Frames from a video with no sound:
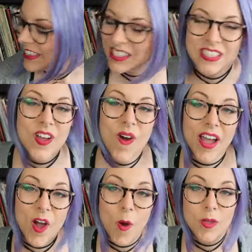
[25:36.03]
So
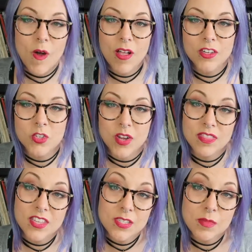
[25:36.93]
I hope you all
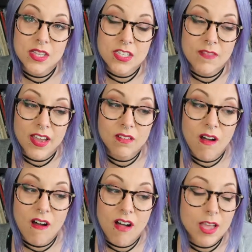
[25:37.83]
enjoyed this month's vinyl
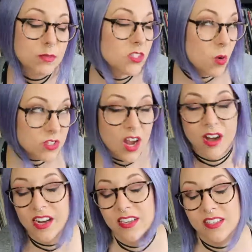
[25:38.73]
haul. I'm so
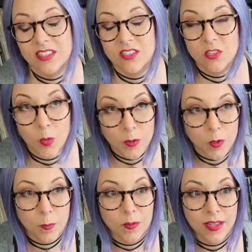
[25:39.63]
sorry it is super
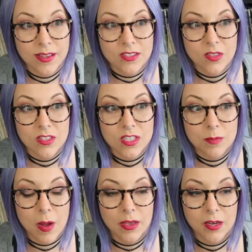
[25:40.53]
duper late, so this is
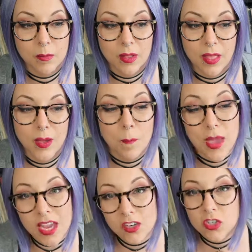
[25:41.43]
probably going to be like
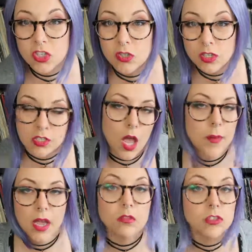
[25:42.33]
May, June. It is
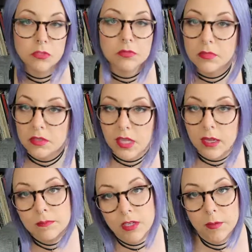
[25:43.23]
coming out in June.
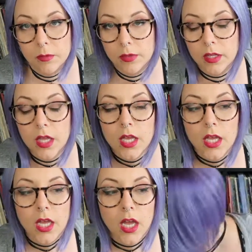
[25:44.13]
Not going to be real.
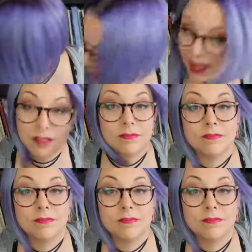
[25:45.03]
But yeah,